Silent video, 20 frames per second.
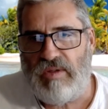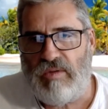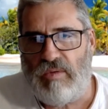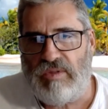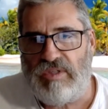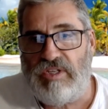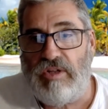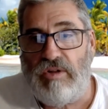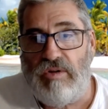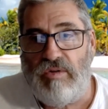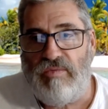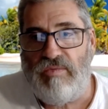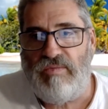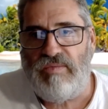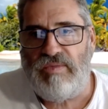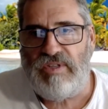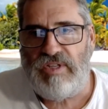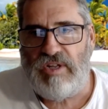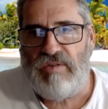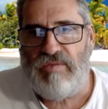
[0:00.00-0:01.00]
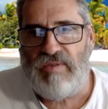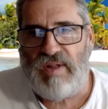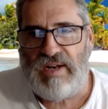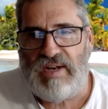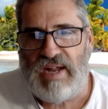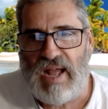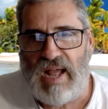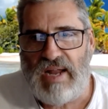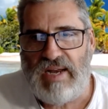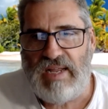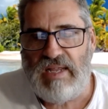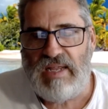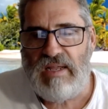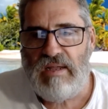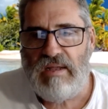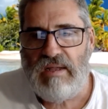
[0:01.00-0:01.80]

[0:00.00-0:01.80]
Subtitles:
called Tiruvandadi,